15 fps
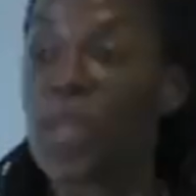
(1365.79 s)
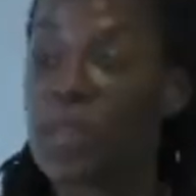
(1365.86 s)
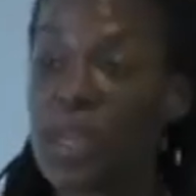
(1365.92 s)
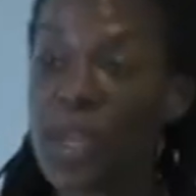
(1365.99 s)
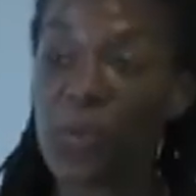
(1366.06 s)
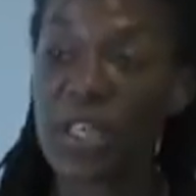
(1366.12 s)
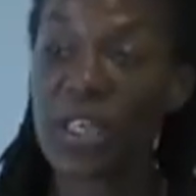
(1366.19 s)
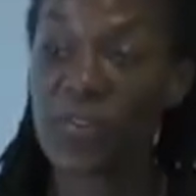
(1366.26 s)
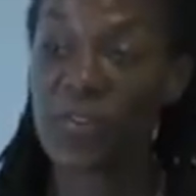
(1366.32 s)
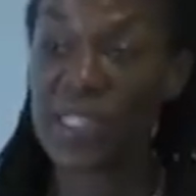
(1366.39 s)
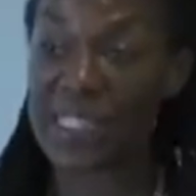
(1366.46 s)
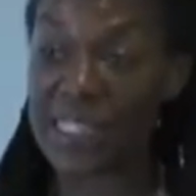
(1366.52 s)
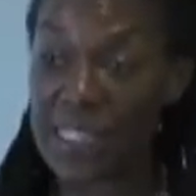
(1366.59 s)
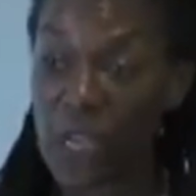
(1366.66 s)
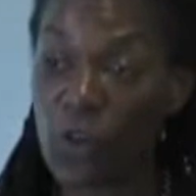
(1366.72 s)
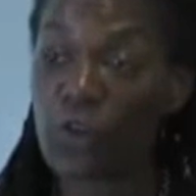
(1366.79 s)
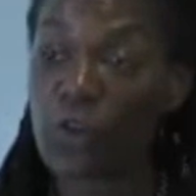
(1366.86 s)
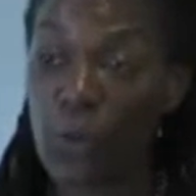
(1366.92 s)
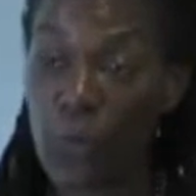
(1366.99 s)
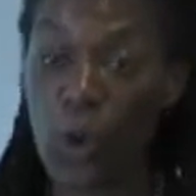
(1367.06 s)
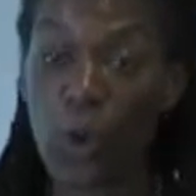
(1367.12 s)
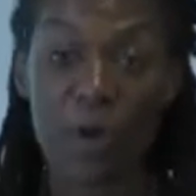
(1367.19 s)
They were given
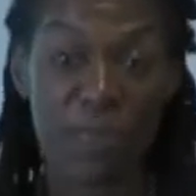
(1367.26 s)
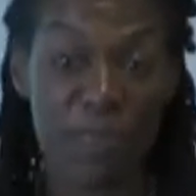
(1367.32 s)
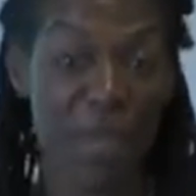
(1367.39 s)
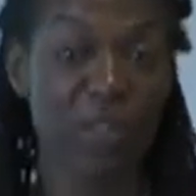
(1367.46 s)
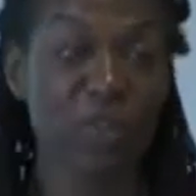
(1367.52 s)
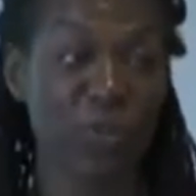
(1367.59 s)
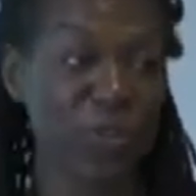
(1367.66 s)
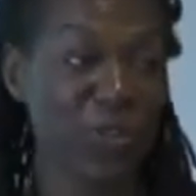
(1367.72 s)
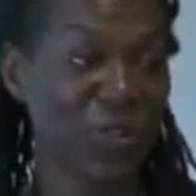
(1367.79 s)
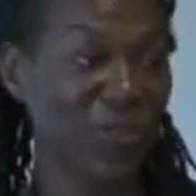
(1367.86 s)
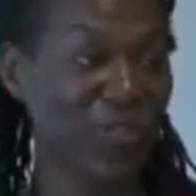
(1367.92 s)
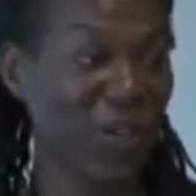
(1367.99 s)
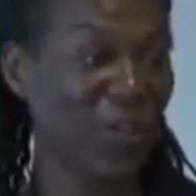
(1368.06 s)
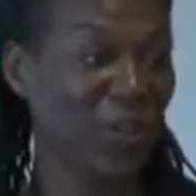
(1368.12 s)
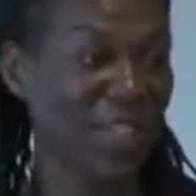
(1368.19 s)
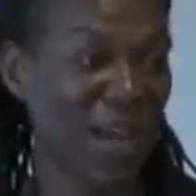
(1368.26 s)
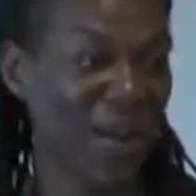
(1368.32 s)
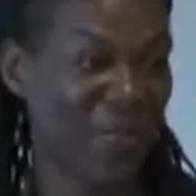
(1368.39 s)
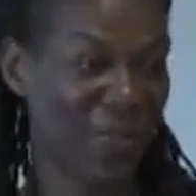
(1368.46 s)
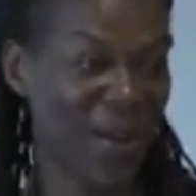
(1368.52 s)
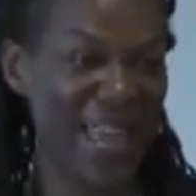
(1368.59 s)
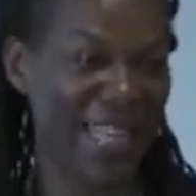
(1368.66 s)
self-report measures of
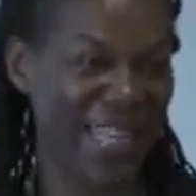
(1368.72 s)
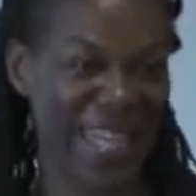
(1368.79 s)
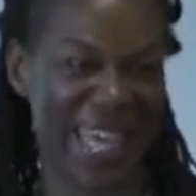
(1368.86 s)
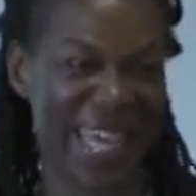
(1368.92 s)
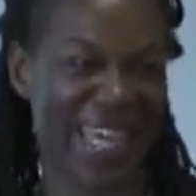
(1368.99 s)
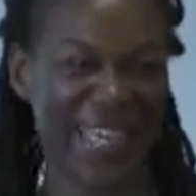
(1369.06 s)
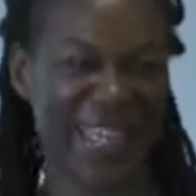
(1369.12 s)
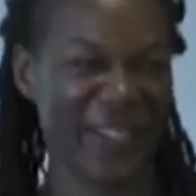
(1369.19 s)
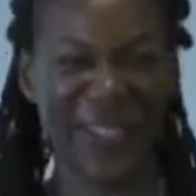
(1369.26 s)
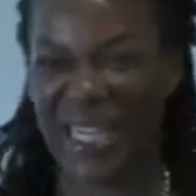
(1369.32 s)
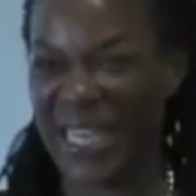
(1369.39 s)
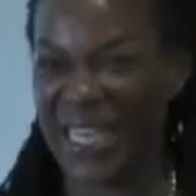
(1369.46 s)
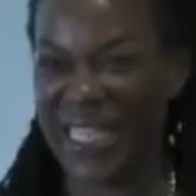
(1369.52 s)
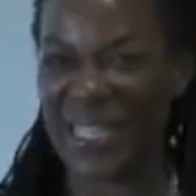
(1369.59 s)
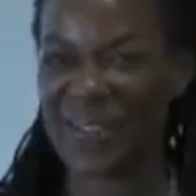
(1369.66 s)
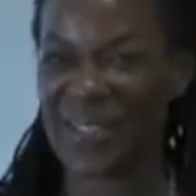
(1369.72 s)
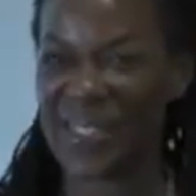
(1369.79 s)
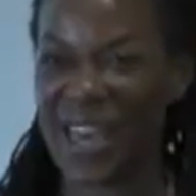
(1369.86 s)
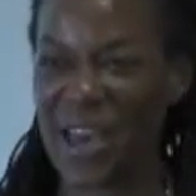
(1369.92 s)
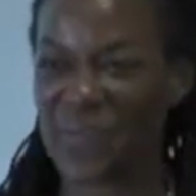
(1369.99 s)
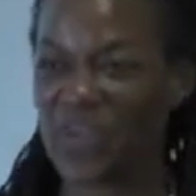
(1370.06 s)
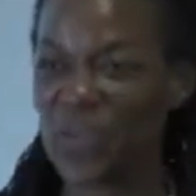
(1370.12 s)
stereotype threat you. There's,
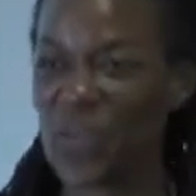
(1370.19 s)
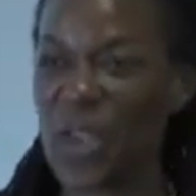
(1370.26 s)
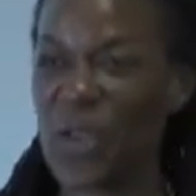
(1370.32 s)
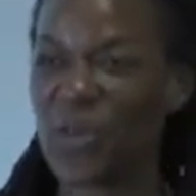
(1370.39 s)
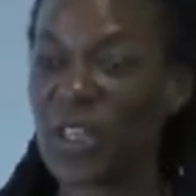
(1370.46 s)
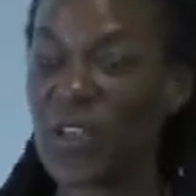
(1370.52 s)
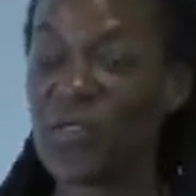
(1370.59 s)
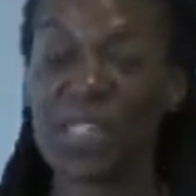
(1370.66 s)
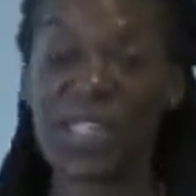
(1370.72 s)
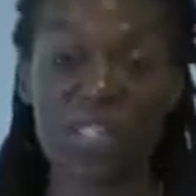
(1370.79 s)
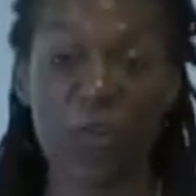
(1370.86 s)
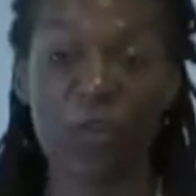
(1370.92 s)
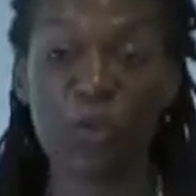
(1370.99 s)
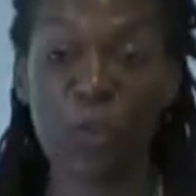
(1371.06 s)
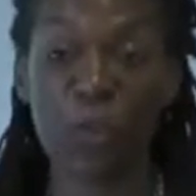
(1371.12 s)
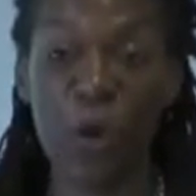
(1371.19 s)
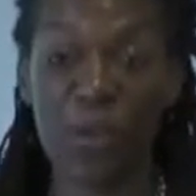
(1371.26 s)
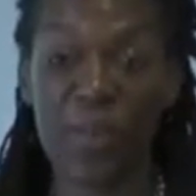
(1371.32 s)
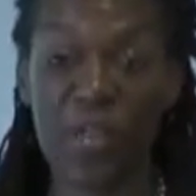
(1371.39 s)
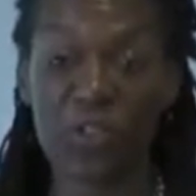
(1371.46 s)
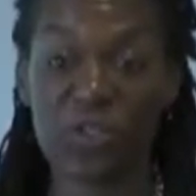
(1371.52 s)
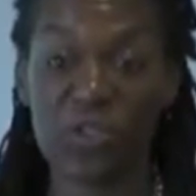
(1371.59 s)
um, they were given self-report
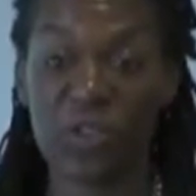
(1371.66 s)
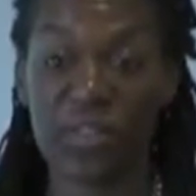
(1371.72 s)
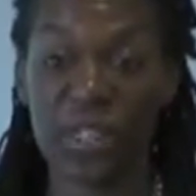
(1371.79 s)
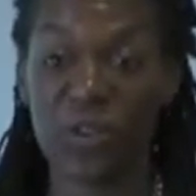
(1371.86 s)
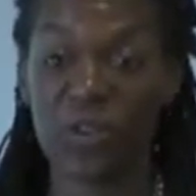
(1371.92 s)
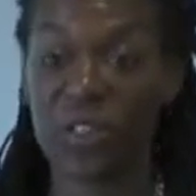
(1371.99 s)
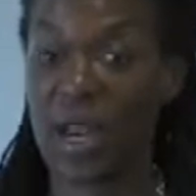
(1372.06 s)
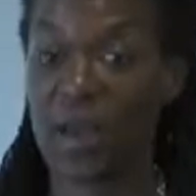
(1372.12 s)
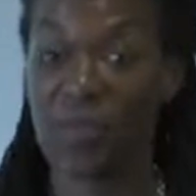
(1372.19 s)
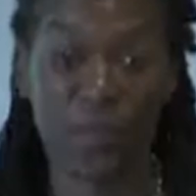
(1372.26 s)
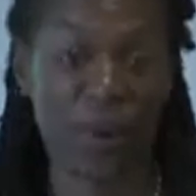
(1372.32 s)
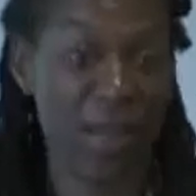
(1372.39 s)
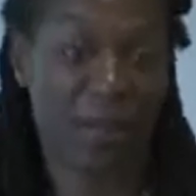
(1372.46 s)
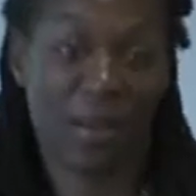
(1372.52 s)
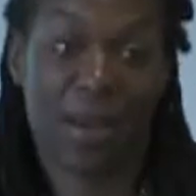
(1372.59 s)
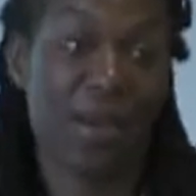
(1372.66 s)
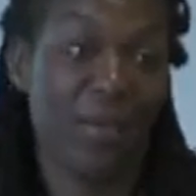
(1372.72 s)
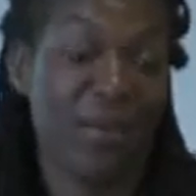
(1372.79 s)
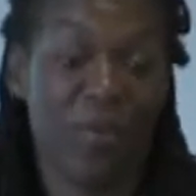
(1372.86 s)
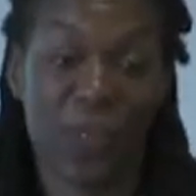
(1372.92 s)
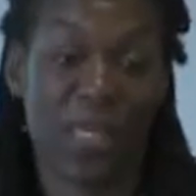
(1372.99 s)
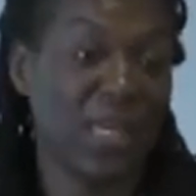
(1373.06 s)
measures of stereotype threat, the
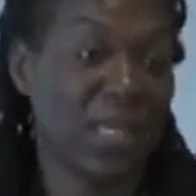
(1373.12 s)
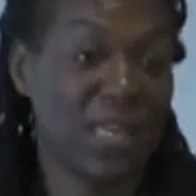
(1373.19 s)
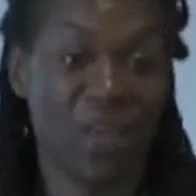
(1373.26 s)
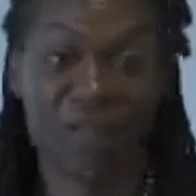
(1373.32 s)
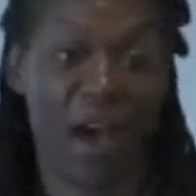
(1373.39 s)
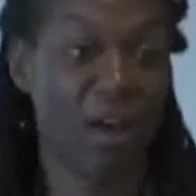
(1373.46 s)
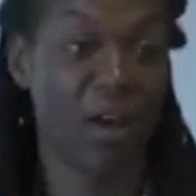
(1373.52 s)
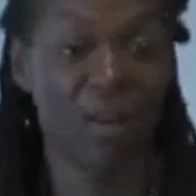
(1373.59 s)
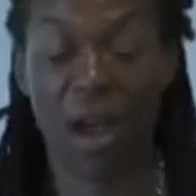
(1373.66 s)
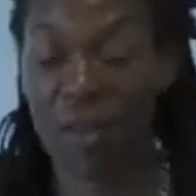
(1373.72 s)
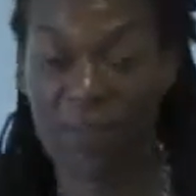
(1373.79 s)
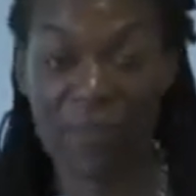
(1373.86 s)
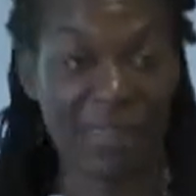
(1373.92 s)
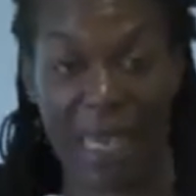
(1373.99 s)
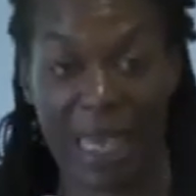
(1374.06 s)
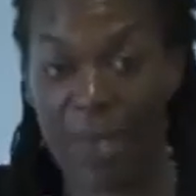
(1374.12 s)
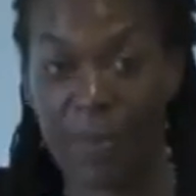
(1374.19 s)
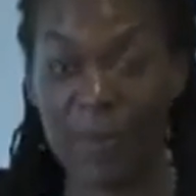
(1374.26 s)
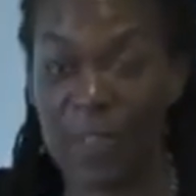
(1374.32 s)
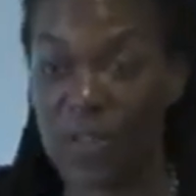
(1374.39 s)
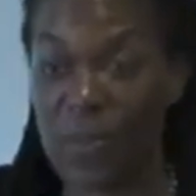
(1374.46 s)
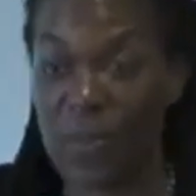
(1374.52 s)
kind that we could give out on this
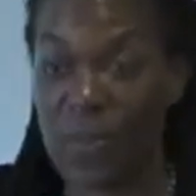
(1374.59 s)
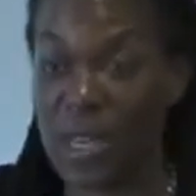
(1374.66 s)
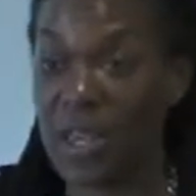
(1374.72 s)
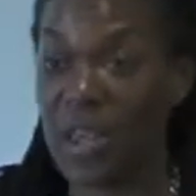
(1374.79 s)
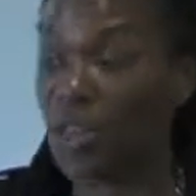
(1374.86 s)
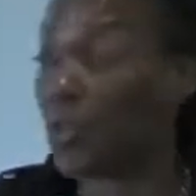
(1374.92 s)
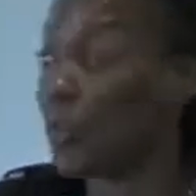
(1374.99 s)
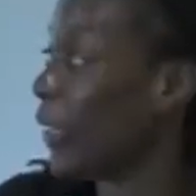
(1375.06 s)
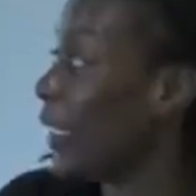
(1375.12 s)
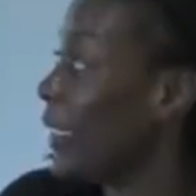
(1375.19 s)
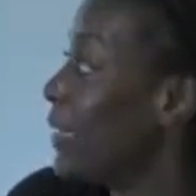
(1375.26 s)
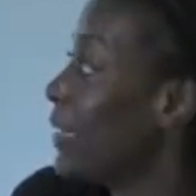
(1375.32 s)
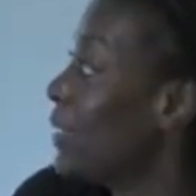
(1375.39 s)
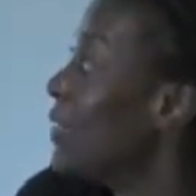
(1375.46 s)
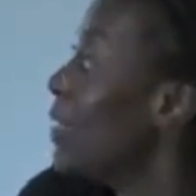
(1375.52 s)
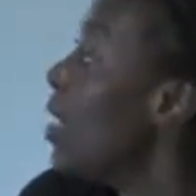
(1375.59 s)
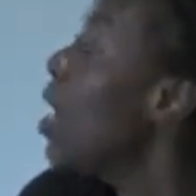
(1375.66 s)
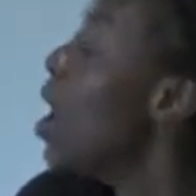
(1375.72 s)
campus or many other places.